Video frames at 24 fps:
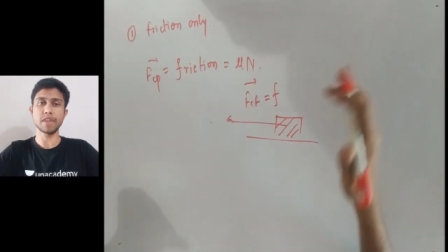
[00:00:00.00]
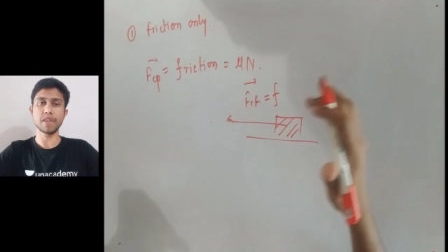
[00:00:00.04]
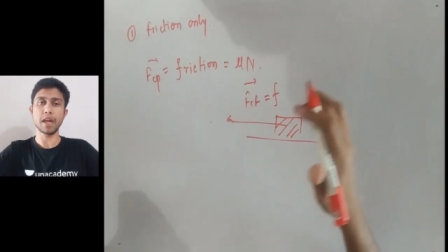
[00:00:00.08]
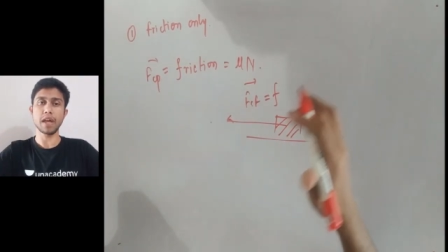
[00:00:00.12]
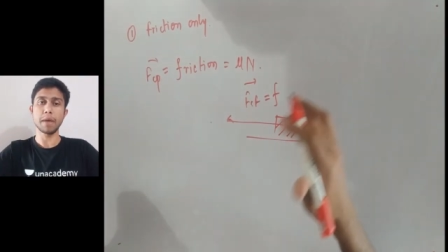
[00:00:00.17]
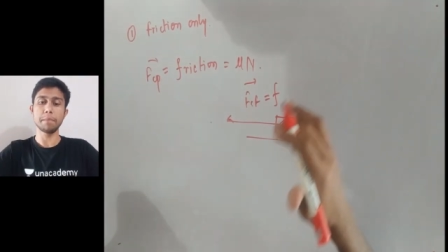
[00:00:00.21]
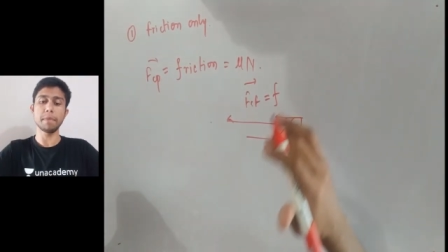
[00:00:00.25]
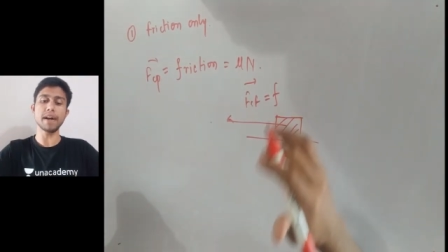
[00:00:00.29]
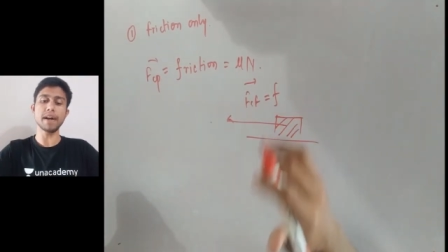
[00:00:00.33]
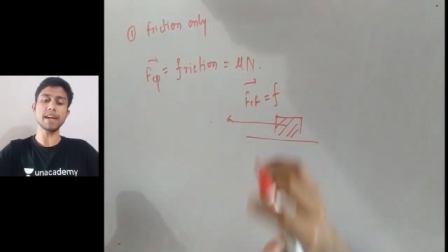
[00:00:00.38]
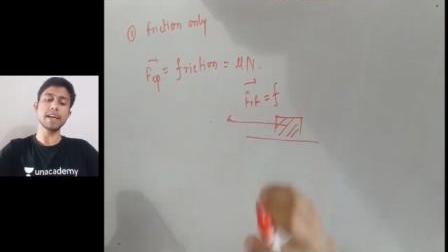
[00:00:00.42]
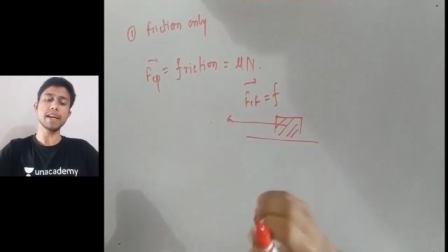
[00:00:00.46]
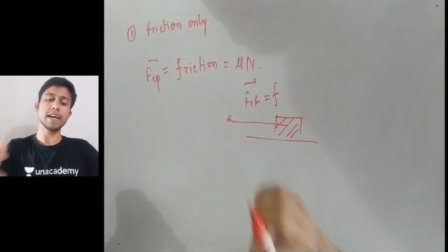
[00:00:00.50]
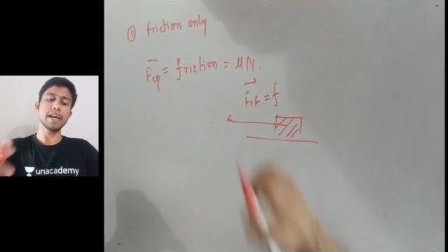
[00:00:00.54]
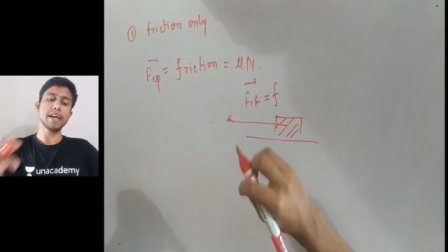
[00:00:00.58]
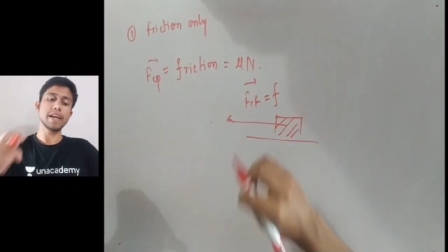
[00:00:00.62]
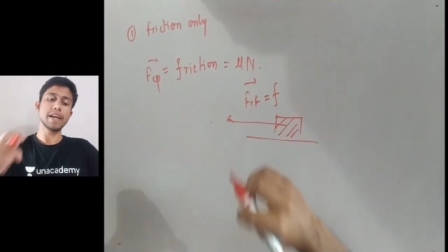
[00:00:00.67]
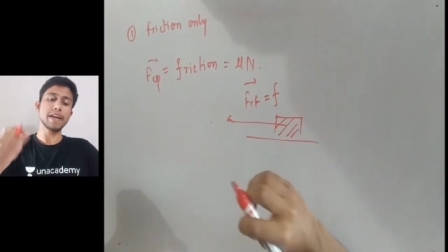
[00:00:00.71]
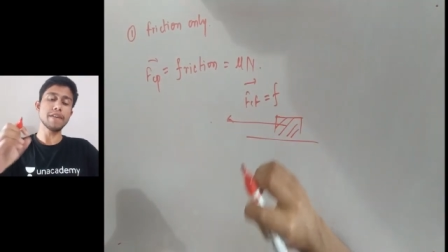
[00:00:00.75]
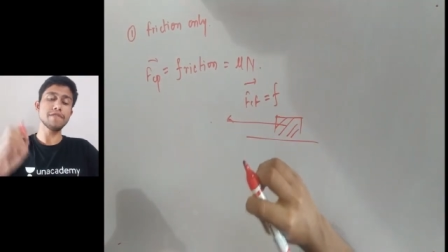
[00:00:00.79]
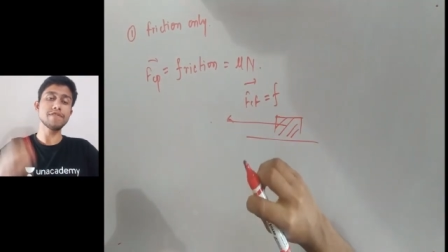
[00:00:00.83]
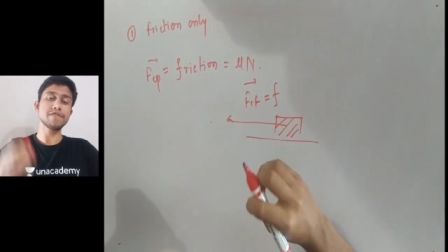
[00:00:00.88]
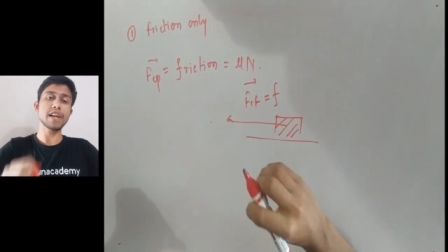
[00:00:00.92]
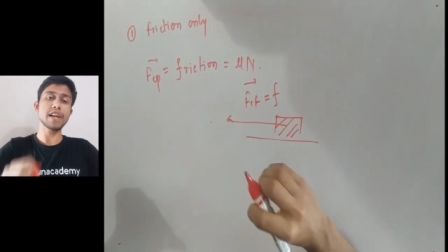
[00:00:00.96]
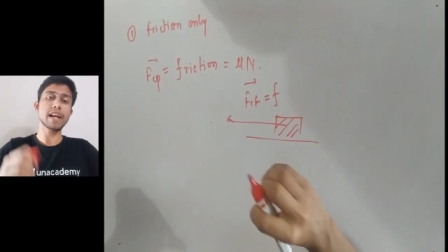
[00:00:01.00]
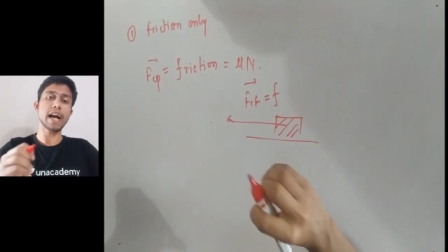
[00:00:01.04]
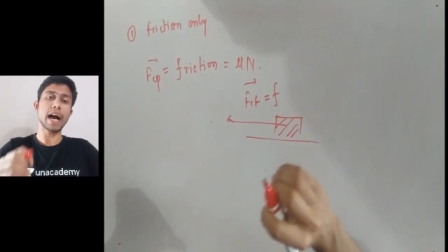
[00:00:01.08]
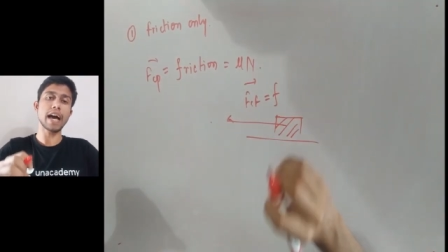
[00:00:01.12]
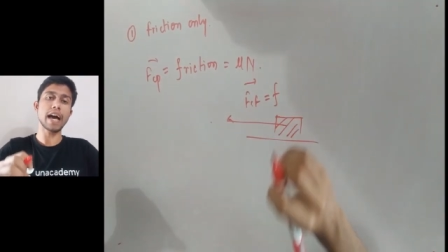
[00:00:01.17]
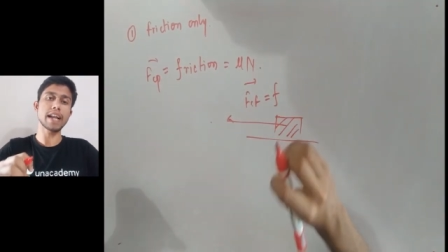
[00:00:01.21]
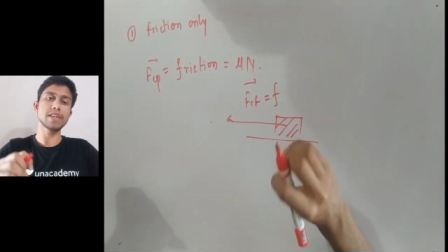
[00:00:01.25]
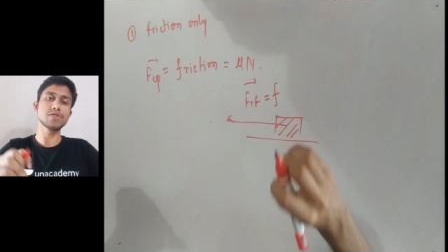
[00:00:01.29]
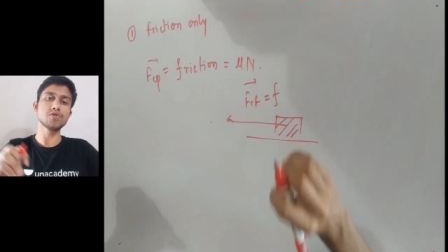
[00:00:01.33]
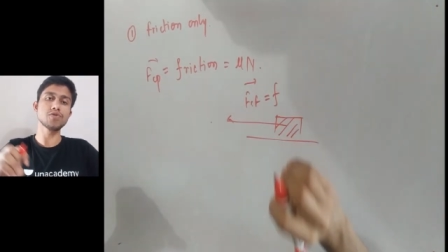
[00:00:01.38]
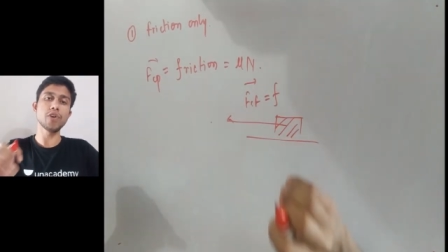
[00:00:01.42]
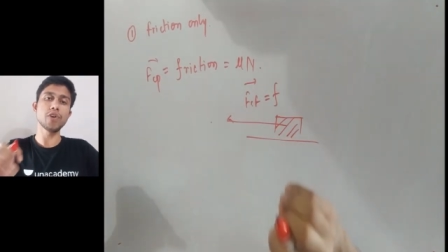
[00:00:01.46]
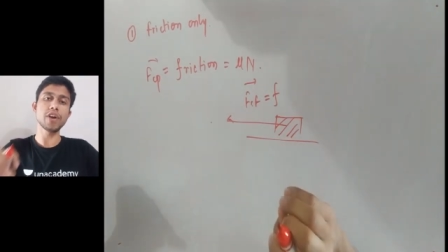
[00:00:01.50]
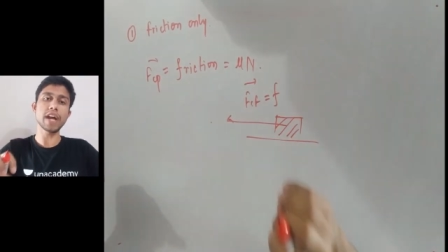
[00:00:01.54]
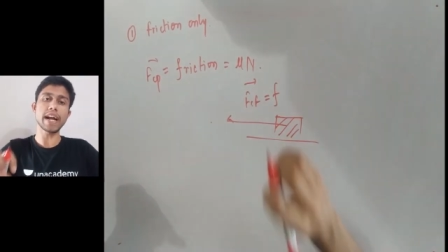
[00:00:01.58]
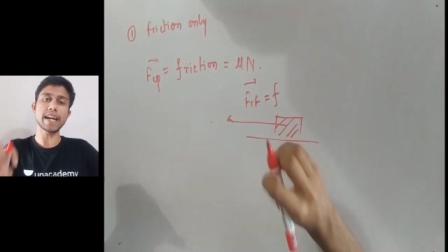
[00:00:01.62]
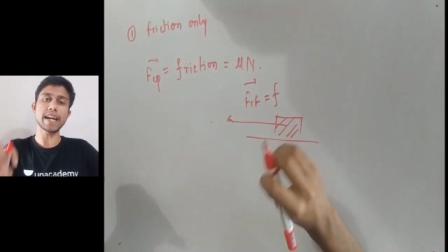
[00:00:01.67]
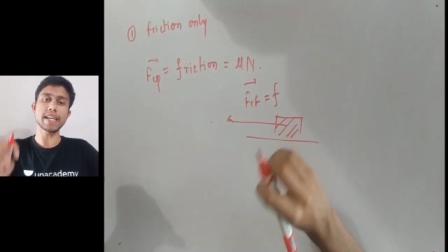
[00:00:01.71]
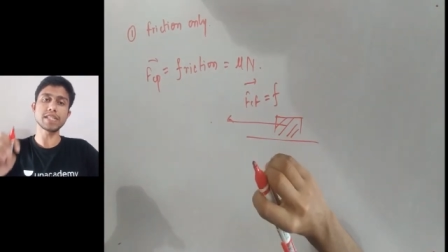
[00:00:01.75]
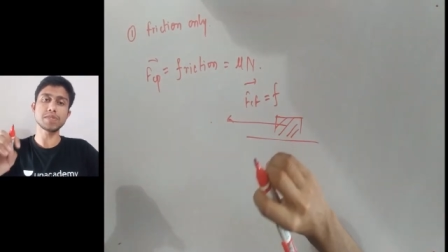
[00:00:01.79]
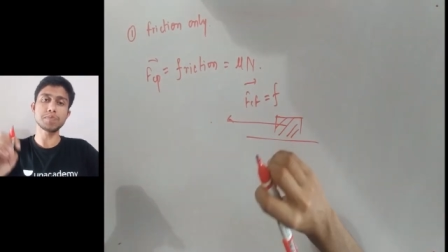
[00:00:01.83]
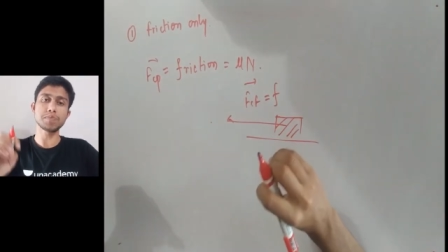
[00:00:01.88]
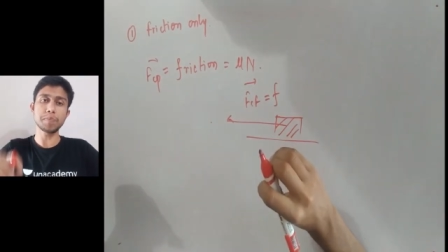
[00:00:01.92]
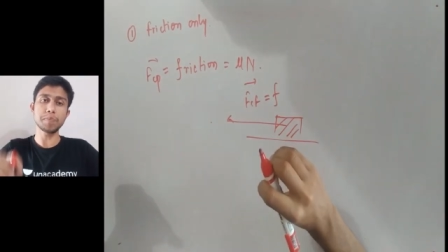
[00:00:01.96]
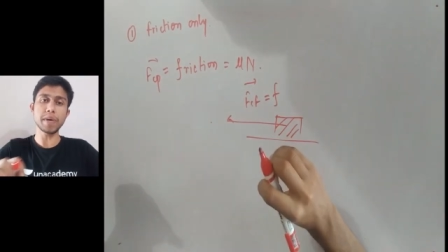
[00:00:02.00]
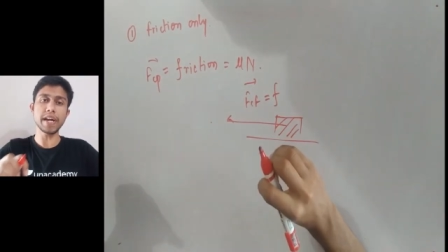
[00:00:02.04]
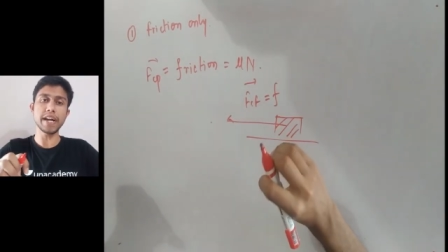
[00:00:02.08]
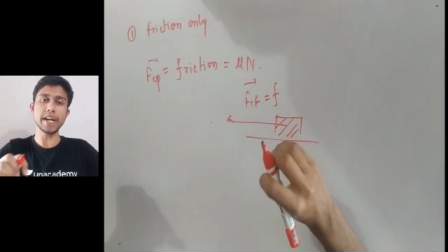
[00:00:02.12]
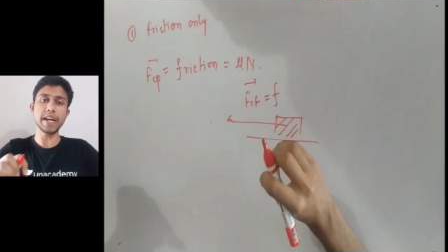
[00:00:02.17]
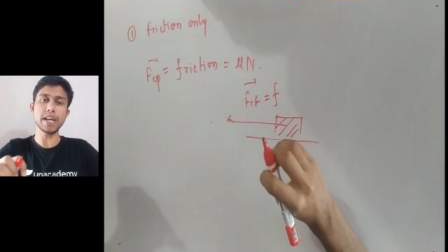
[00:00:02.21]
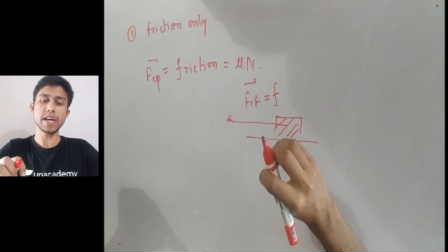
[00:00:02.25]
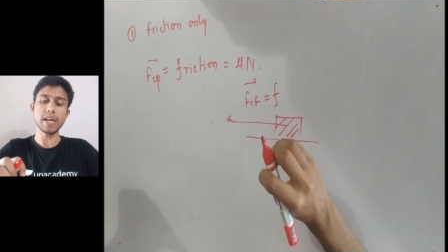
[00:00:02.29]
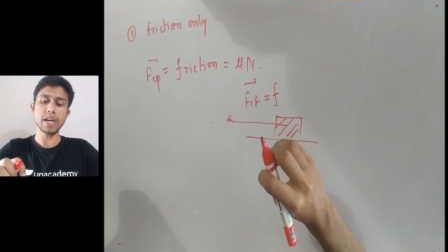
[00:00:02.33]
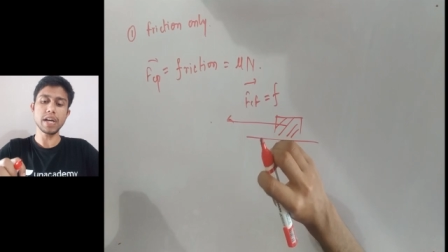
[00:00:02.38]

But if the car is going at a speed